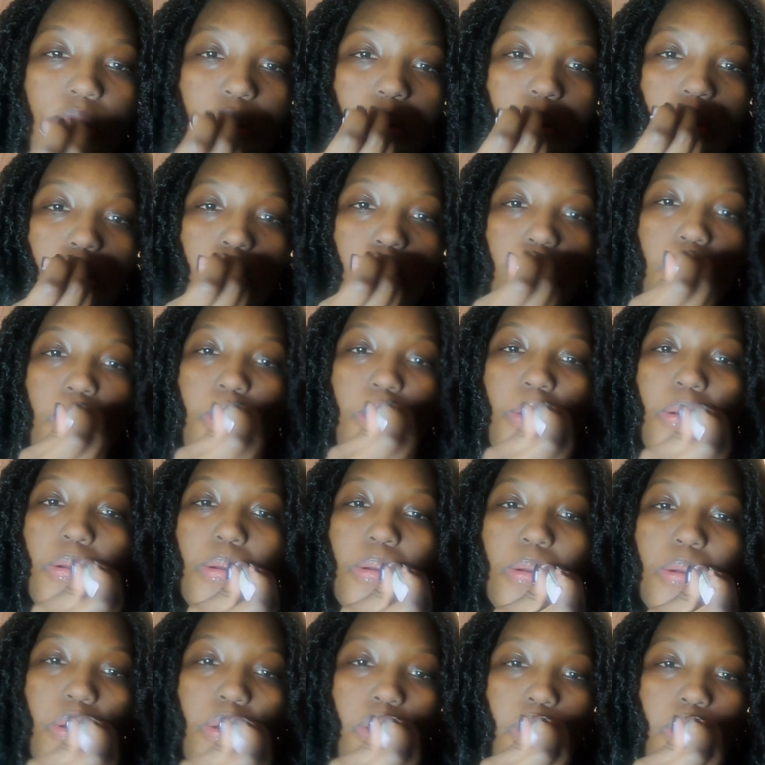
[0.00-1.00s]

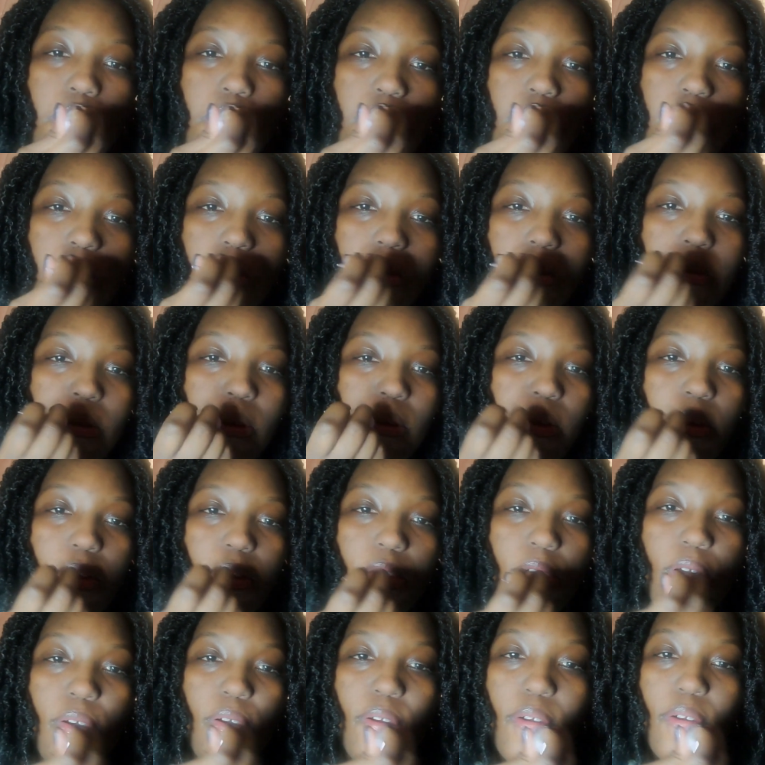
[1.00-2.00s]

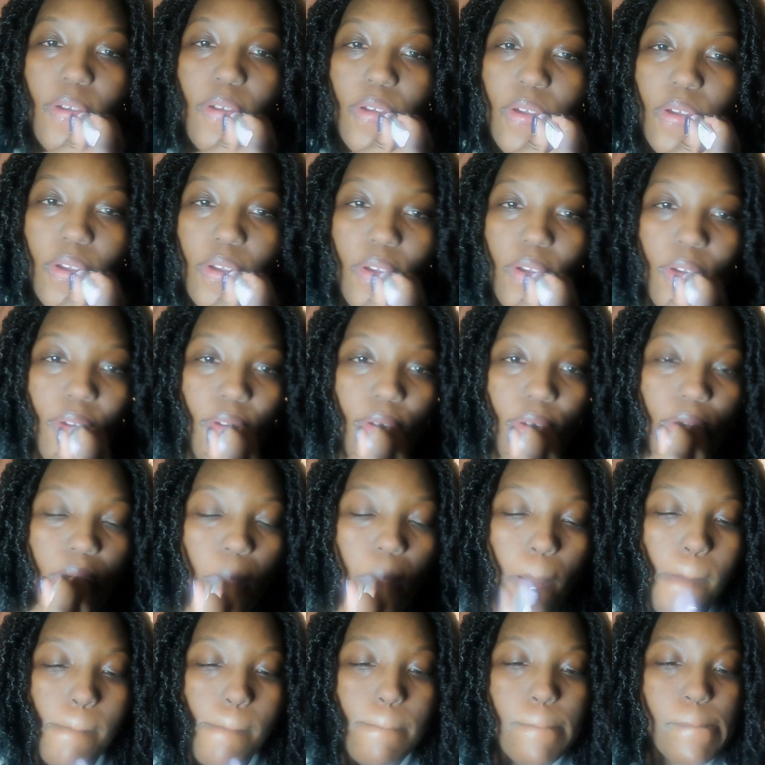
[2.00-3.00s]

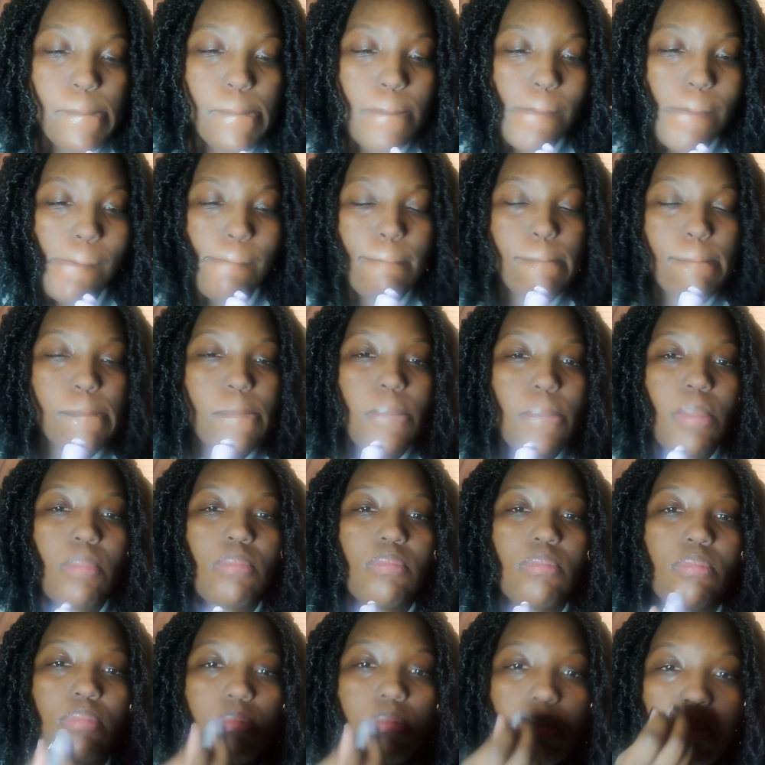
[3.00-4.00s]

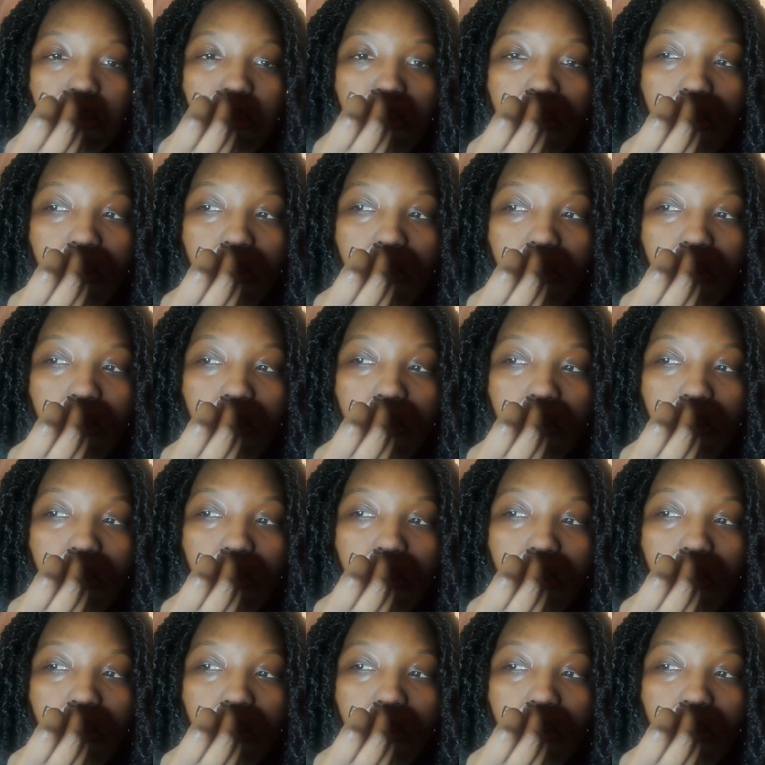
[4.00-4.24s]
No one is speaking in this clip.